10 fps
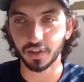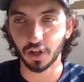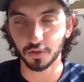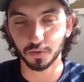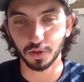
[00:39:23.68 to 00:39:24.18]
I
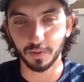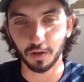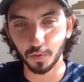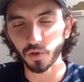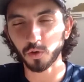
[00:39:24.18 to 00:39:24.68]
was talking
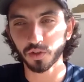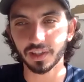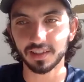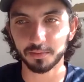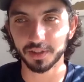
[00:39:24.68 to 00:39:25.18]
about. We'll go on the
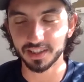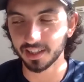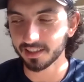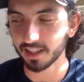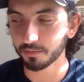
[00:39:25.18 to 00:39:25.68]
Table Tennis Daily
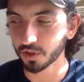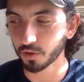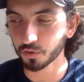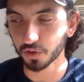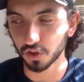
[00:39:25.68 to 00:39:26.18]
team. So I
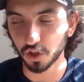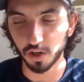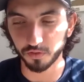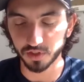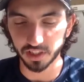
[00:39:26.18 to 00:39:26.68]
was talking to Garth,
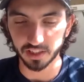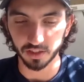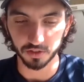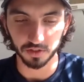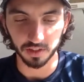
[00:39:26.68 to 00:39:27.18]
obviously, so
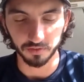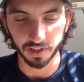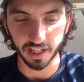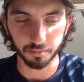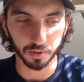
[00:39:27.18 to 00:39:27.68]
it's
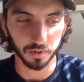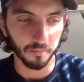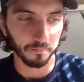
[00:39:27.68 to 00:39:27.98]
relatable.